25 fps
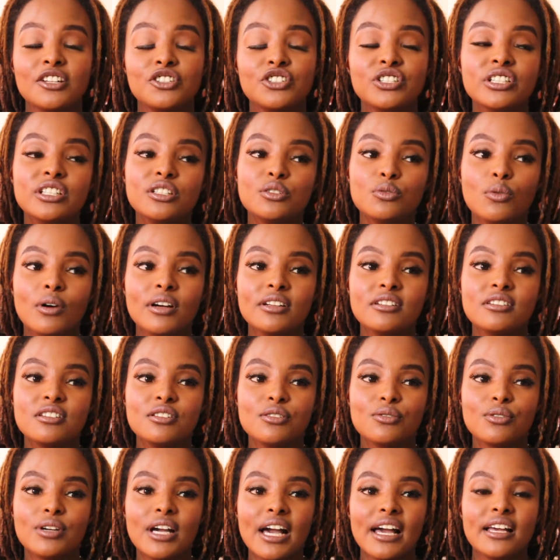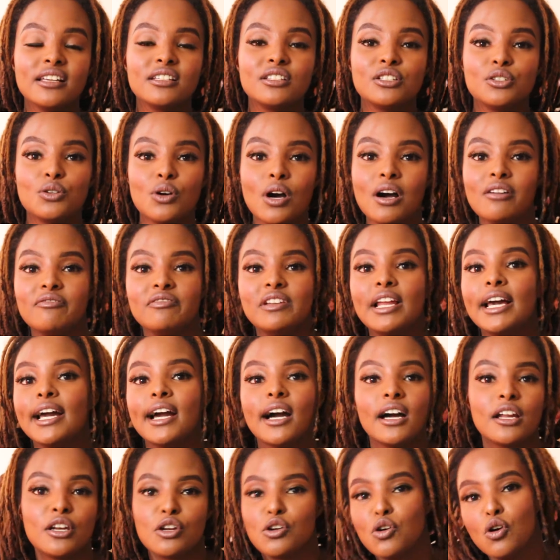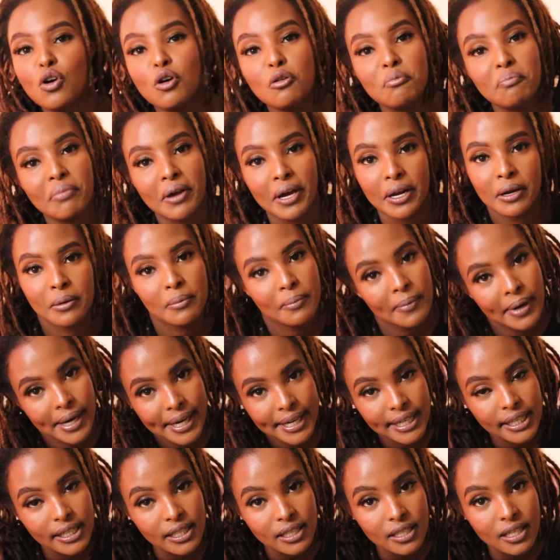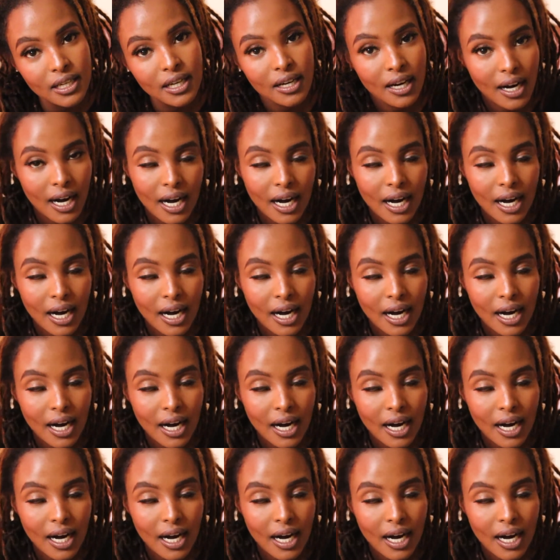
just want you guys to have like an open mind